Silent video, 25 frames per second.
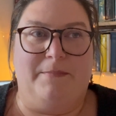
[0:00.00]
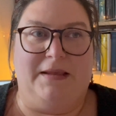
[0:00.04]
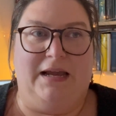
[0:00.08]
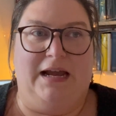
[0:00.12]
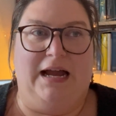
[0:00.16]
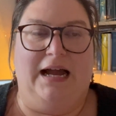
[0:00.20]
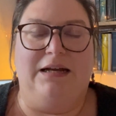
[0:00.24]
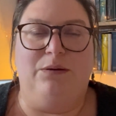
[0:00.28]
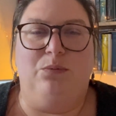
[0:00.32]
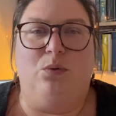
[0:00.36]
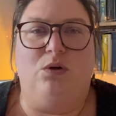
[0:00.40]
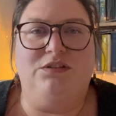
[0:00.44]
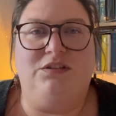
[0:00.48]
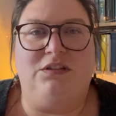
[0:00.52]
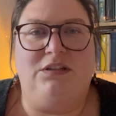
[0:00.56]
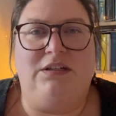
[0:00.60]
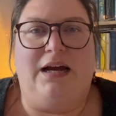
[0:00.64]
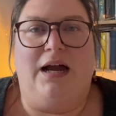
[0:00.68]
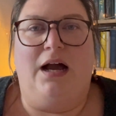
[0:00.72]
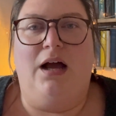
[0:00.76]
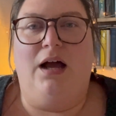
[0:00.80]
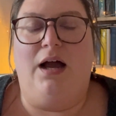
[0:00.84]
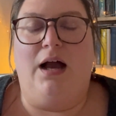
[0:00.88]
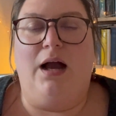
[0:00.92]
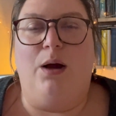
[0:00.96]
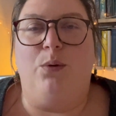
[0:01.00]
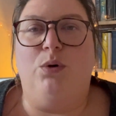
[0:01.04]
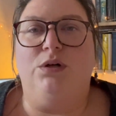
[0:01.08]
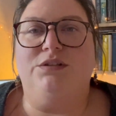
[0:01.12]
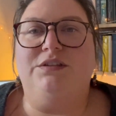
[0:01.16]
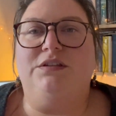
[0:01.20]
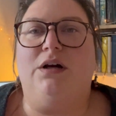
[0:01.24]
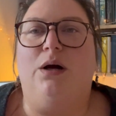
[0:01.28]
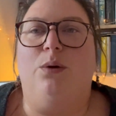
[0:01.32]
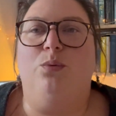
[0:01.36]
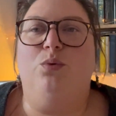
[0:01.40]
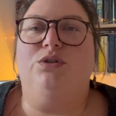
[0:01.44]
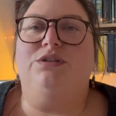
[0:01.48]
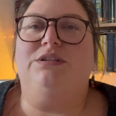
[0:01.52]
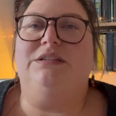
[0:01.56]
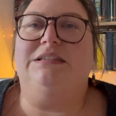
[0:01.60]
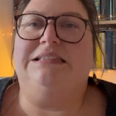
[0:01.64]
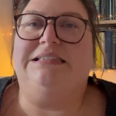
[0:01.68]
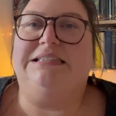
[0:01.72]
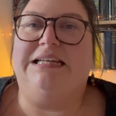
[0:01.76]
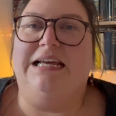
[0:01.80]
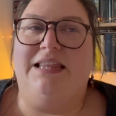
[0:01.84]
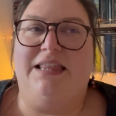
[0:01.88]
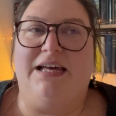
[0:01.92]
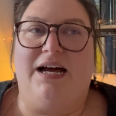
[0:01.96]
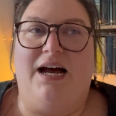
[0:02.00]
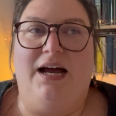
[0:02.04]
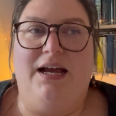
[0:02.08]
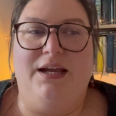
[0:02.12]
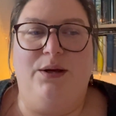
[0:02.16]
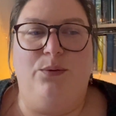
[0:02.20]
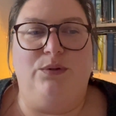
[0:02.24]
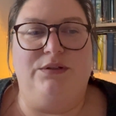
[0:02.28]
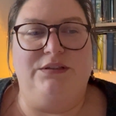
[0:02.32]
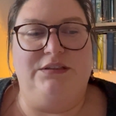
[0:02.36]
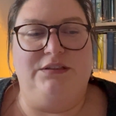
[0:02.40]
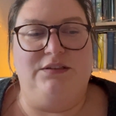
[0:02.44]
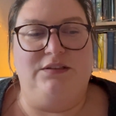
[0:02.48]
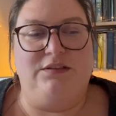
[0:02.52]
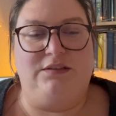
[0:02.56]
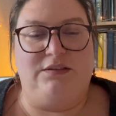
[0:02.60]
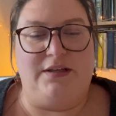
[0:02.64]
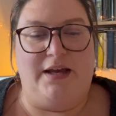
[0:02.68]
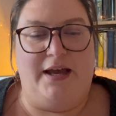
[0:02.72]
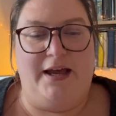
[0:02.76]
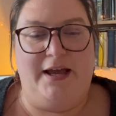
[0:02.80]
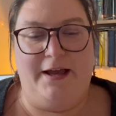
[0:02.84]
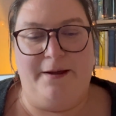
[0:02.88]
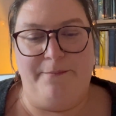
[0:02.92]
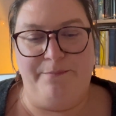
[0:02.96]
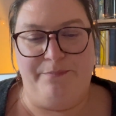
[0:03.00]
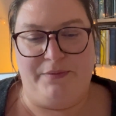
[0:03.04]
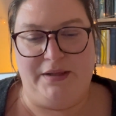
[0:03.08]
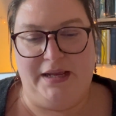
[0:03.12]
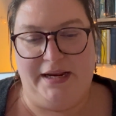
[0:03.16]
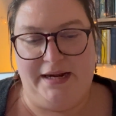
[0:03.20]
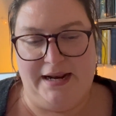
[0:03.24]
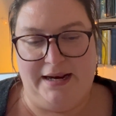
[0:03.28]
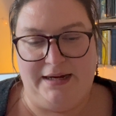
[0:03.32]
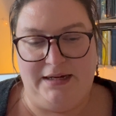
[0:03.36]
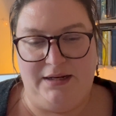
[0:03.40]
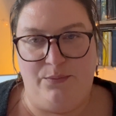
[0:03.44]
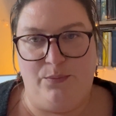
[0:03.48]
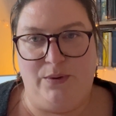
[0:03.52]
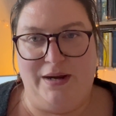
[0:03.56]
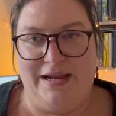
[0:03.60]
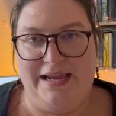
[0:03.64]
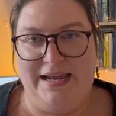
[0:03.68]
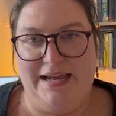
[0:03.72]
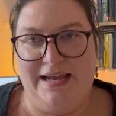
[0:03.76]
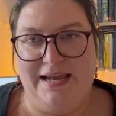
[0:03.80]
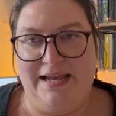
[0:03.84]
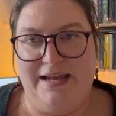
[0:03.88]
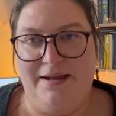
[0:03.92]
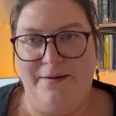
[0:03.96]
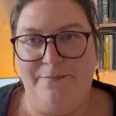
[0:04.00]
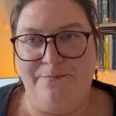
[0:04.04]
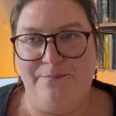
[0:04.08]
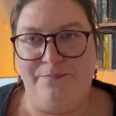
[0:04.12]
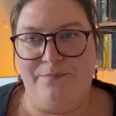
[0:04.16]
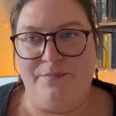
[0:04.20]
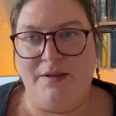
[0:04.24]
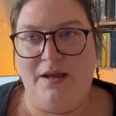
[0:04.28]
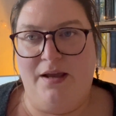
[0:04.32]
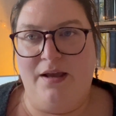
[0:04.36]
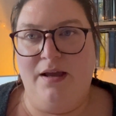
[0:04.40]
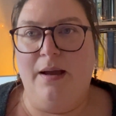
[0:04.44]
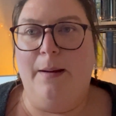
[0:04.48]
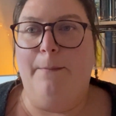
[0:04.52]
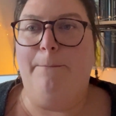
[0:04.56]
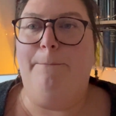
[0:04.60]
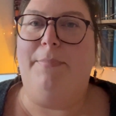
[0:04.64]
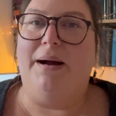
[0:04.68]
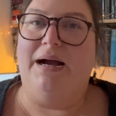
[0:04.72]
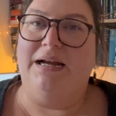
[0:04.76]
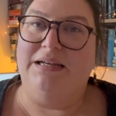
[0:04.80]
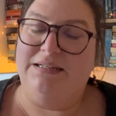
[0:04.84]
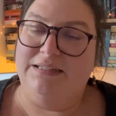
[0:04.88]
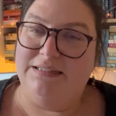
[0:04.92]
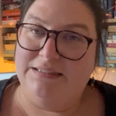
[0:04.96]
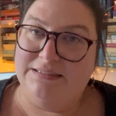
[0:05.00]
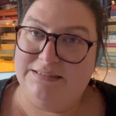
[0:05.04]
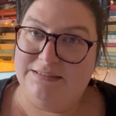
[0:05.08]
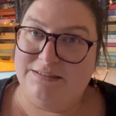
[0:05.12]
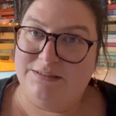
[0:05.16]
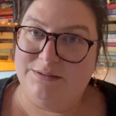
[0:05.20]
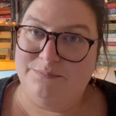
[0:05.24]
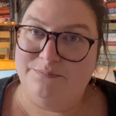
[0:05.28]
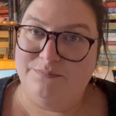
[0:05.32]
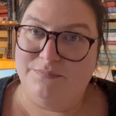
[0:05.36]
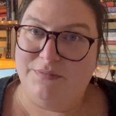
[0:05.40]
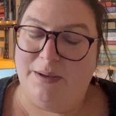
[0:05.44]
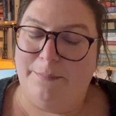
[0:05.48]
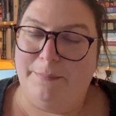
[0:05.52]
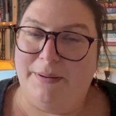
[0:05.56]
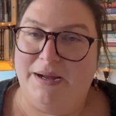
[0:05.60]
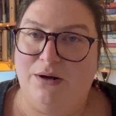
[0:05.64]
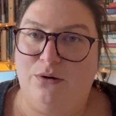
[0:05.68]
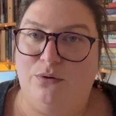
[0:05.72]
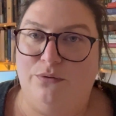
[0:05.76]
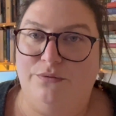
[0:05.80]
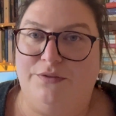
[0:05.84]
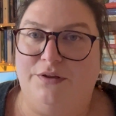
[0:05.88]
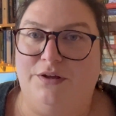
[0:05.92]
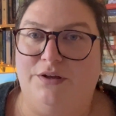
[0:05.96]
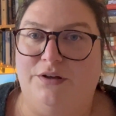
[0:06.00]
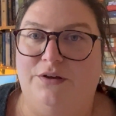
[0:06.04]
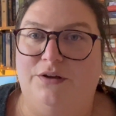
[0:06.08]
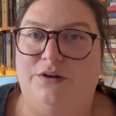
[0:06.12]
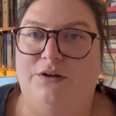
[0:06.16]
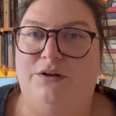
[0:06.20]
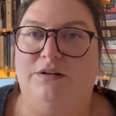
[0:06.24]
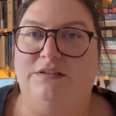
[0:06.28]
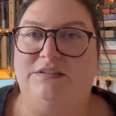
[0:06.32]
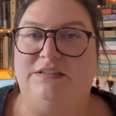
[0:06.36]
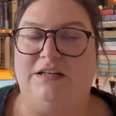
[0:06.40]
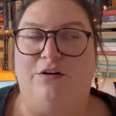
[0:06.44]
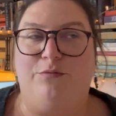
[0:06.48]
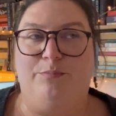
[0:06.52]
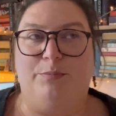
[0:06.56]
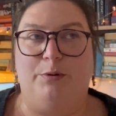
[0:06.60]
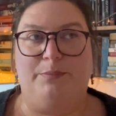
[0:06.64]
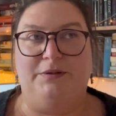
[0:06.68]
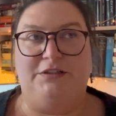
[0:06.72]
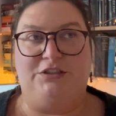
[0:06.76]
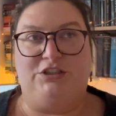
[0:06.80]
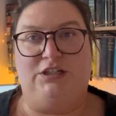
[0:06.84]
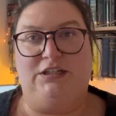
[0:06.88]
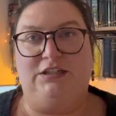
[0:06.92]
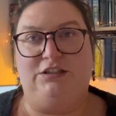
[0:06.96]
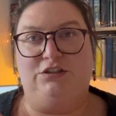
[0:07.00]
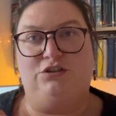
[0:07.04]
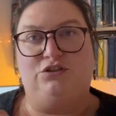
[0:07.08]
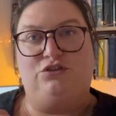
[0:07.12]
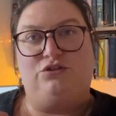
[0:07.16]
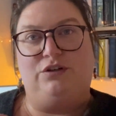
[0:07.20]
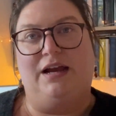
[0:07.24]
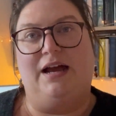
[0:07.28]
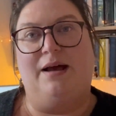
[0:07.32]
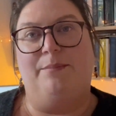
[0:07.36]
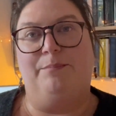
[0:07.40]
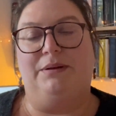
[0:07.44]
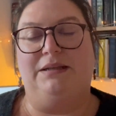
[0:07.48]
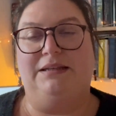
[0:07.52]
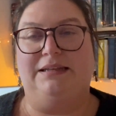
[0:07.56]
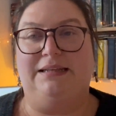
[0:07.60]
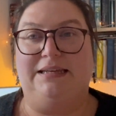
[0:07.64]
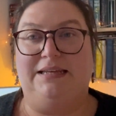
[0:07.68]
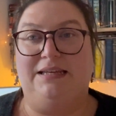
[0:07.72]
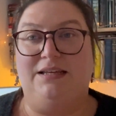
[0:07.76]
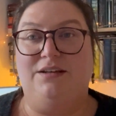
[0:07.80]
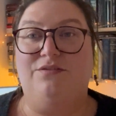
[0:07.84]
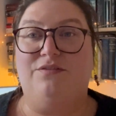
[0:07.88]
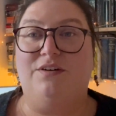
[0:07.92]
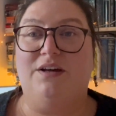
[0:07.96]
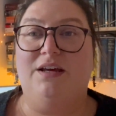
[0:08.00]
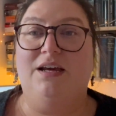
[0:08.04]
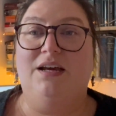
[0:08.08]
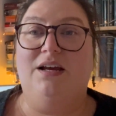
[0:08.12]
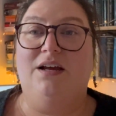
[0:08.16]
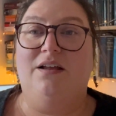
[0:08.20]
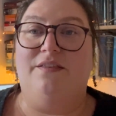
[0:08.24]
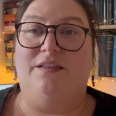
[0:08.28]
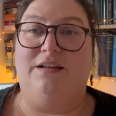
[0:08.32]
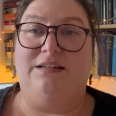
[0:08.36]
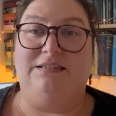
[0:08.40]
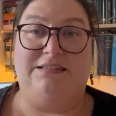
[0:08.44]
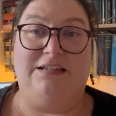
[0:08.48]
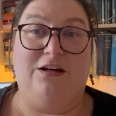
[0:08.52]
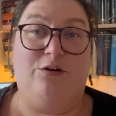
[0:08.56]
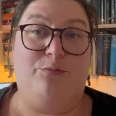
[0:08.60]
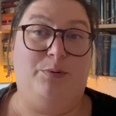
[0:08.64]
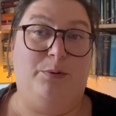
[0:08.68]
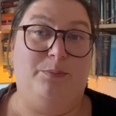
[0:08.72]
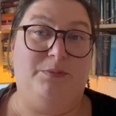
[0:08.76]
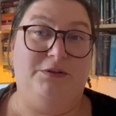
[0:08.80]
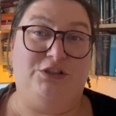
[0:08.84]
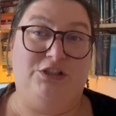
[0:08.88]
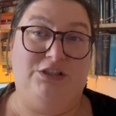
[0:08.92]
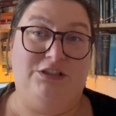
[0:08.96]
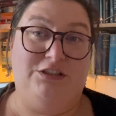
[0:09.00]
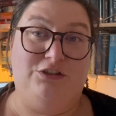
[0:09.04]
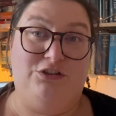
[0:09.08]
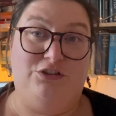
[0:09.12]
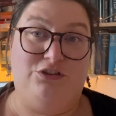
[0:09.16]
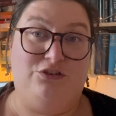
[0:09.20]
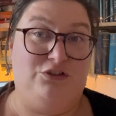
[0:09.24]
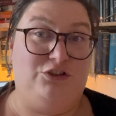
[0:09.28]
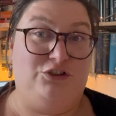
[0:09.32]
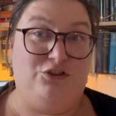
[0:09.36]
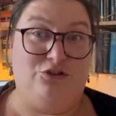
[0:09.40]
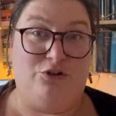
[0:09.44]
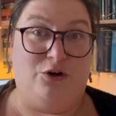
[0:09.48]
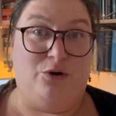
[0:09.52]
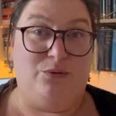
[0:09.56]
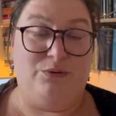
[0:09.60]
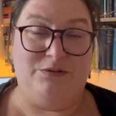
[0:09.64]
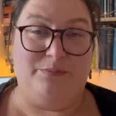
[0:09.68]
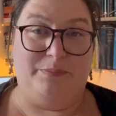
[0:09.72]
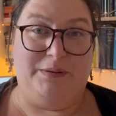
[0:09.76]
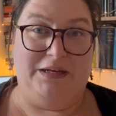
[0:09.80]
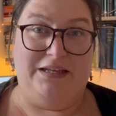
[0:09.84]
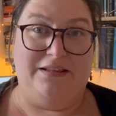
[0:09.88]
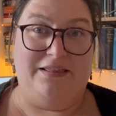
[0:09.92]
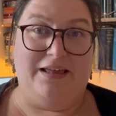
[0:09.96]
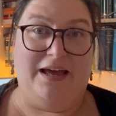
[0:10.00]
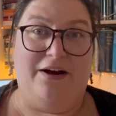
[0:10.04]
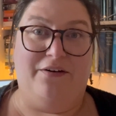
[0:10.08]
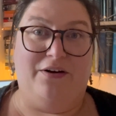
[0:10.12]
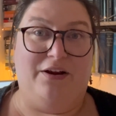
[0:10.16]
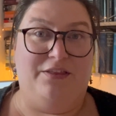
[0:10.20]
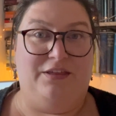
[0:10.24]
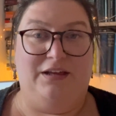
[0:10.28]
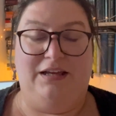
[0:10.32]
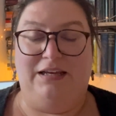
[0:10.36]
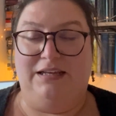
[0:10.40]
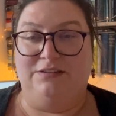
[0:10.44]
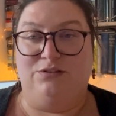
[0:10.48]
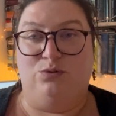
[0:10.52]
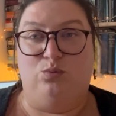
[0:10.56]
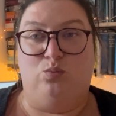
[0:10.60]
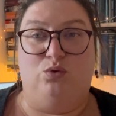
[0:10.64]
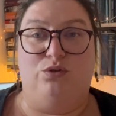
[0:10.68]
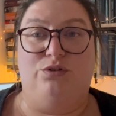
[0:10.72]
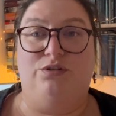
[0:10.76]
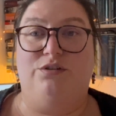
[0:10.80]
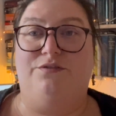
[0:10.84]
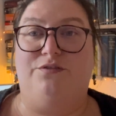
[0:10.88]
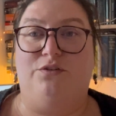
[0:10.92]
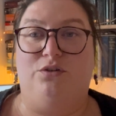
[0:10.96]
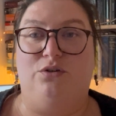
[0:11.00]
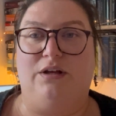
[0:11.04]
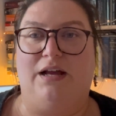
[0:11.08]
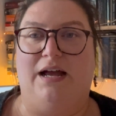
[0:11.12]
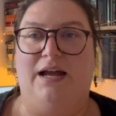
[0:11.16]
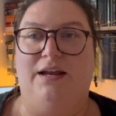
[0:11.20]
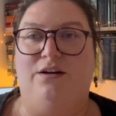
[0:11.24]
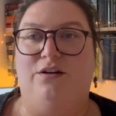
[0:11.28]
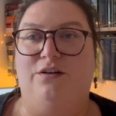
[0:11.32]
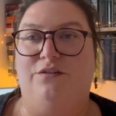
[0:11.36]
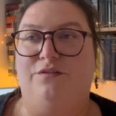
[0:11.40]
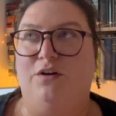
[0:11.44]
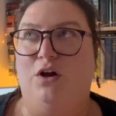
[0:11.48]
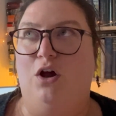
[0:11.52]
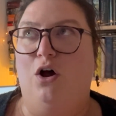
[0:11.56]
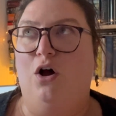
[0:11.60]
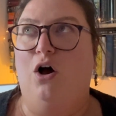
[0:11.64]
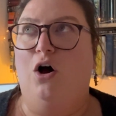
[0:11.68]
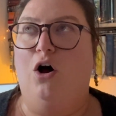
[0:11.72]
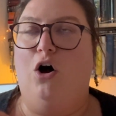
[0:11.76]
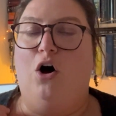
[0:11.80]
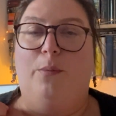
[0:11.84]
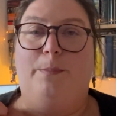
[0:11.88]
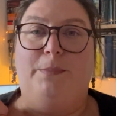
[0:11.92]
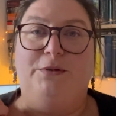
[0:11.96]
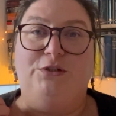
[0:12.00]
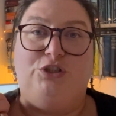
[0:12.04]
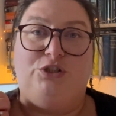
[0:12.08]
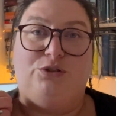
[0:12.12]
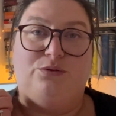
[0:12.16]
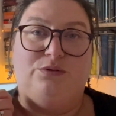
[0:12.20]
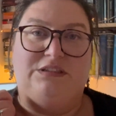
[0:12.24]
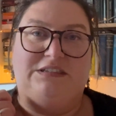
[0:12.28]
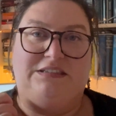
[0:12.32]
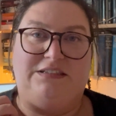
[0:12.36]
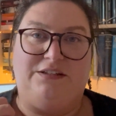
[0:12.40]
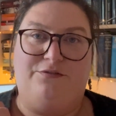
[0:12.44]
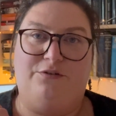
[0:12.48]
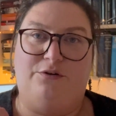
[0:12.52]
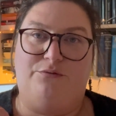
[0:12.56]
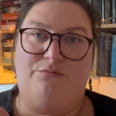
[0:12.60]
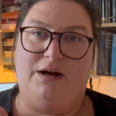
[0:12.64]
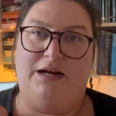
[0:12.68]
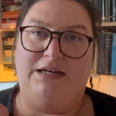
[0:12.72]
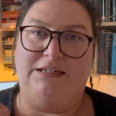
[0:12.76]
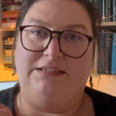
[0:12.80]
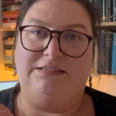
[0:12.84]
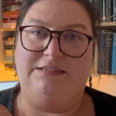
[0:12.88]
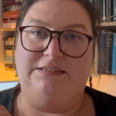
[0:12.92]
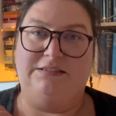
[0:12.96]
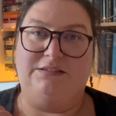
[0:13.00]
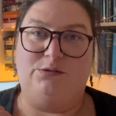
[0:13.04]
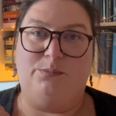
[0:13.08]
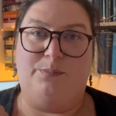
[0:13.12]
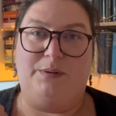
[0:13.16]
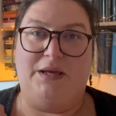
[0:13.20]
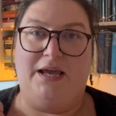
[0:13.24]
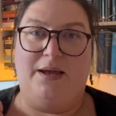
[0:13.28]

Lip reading: I wouldn't say that I was in any way biased about the self-publishing industry. I believe that self-publishing industry should always be there. I think it's a wonderful kind of opportunity for writers to be